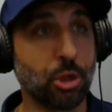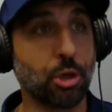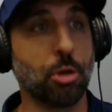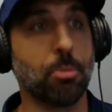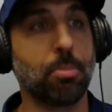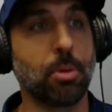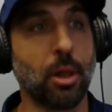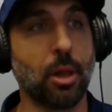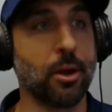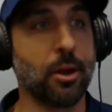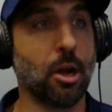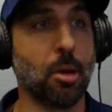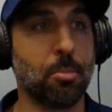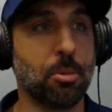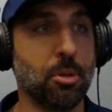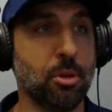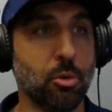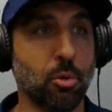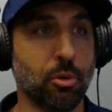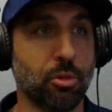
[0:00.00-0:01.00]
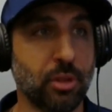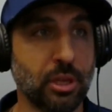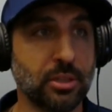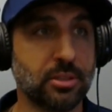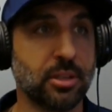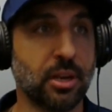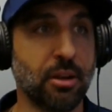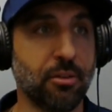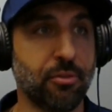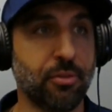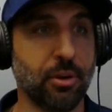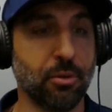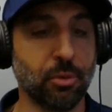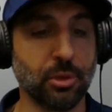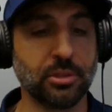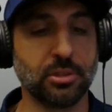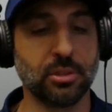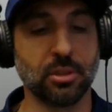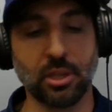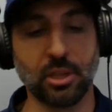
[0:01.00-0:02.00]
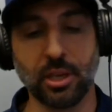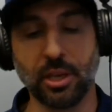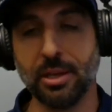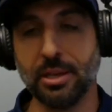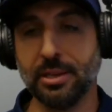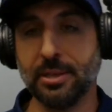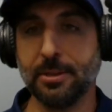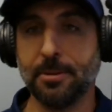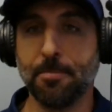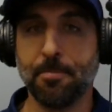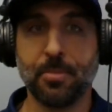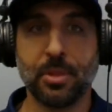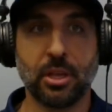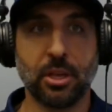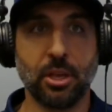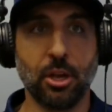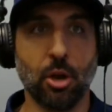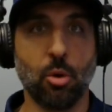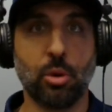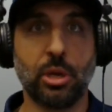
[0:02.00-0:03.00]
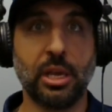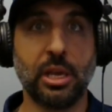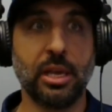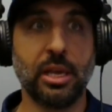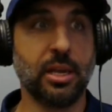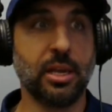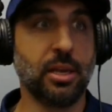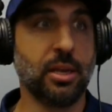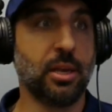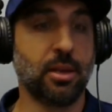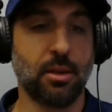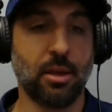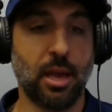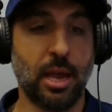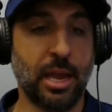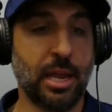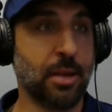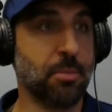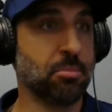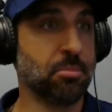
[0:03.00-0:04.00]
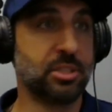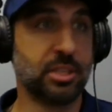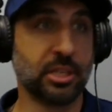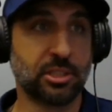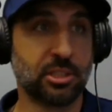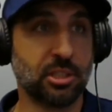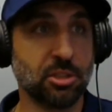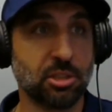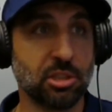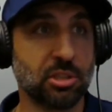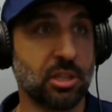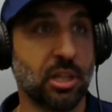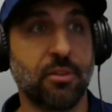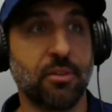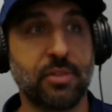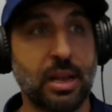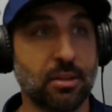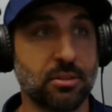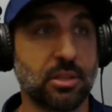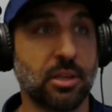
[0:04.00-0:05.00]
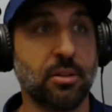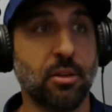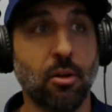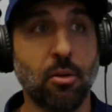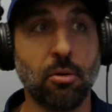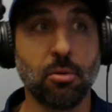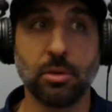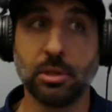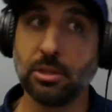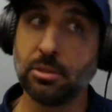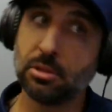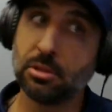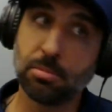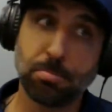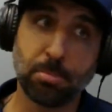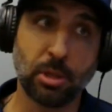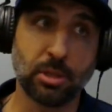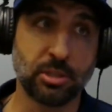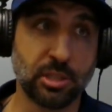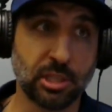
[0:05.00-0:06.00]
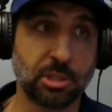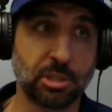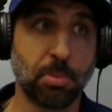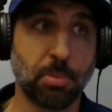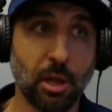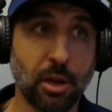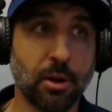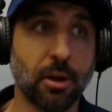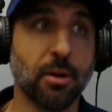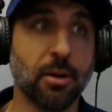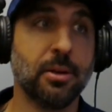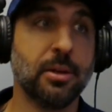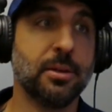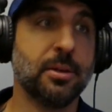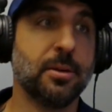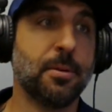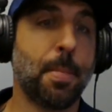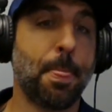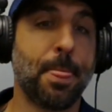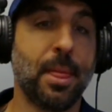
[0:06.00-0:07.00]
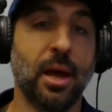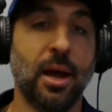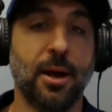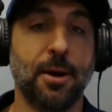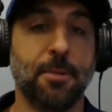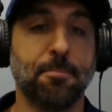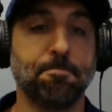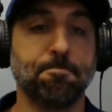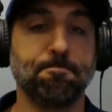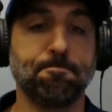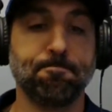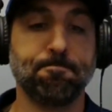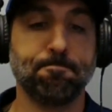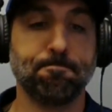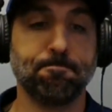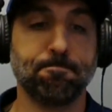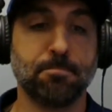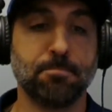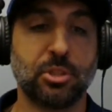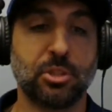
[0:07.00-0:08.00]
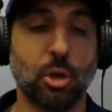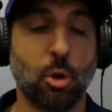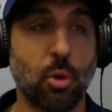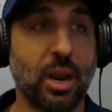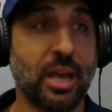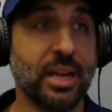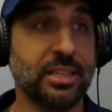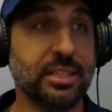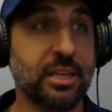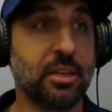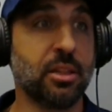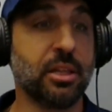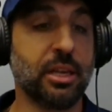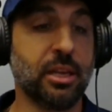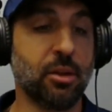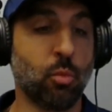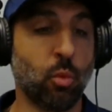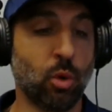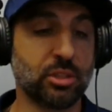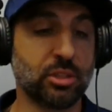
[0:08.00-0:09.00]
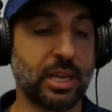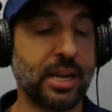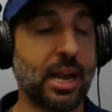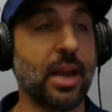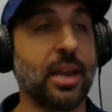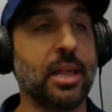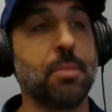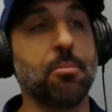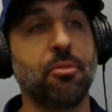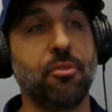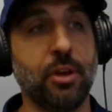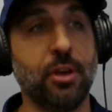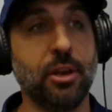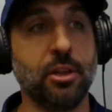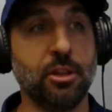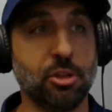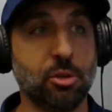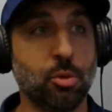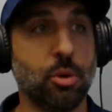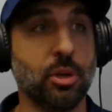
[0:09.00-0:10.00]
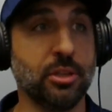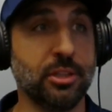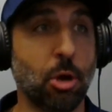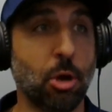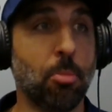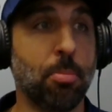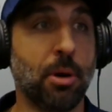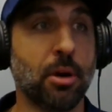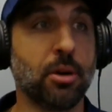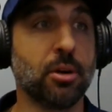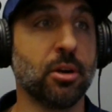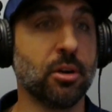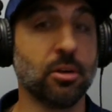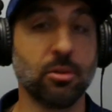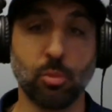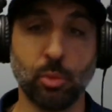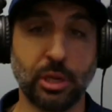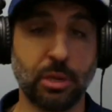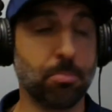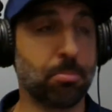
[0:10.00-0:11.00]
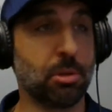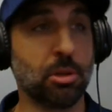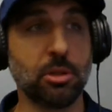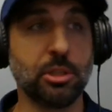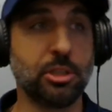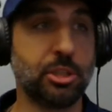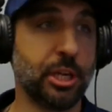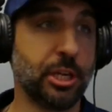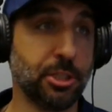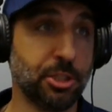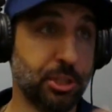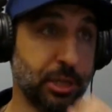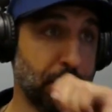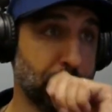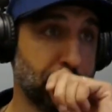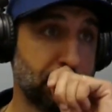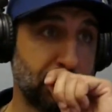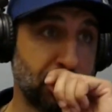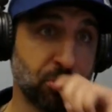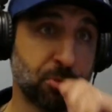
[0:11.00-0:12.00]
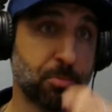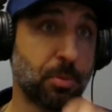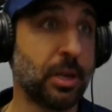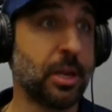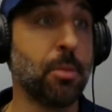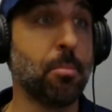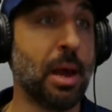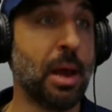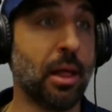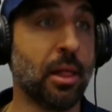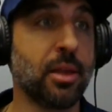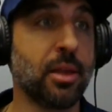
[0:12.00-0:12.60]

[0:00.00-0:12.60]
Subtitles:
player up in the Northeast that I fit recently. You know, he aimed 6 inches left outside the hole, and he's a +6 player. So once I got him fit into an Edel putter, we completely changed shapes. He was playing a mallet,